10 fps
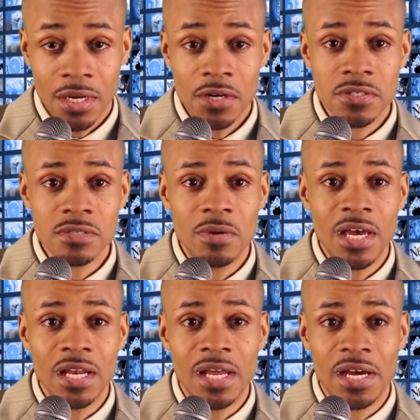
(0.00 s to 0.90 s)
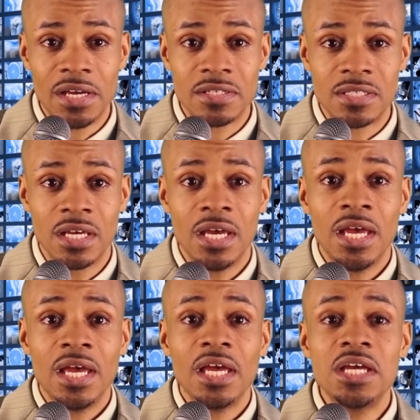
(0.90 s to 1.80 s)
Here's some headlines.
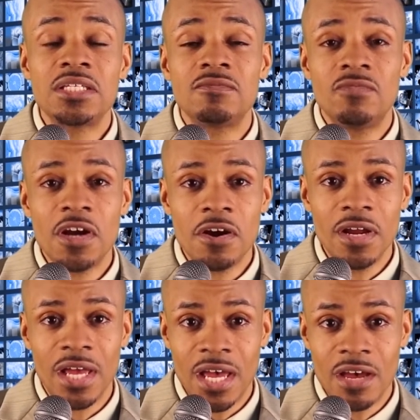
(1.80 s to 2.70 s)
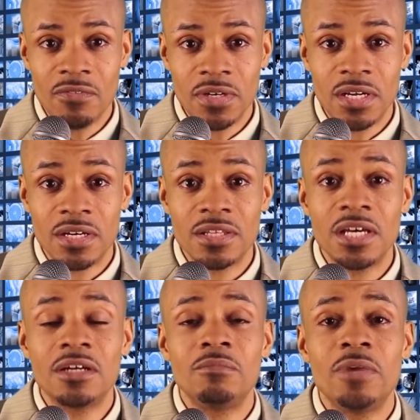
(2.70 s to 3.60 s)
It's very evident
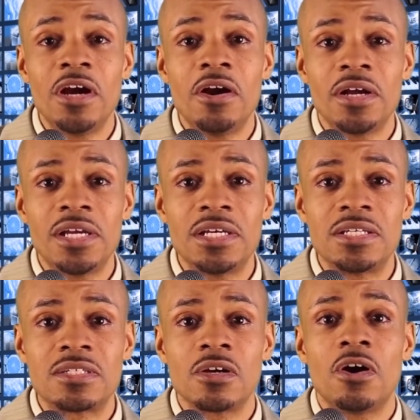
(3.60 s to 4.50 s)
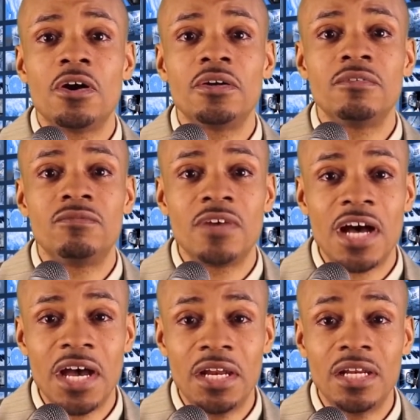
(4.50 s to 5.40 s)
that Americans are
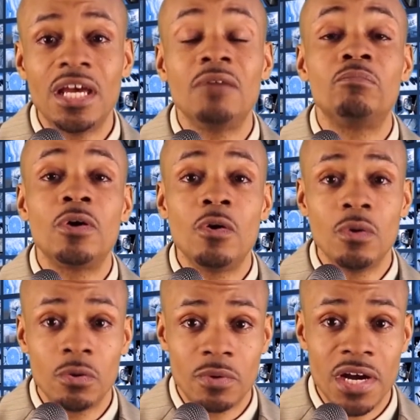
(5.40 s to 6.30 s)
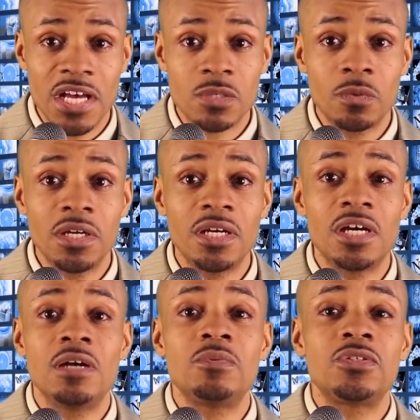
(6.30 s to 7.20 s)
divided and polarized when it
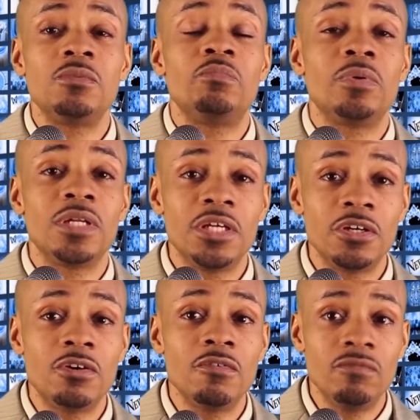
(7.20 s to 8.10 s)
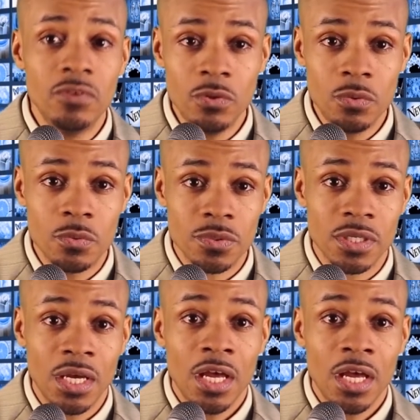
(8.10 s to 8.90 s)
comes to political views.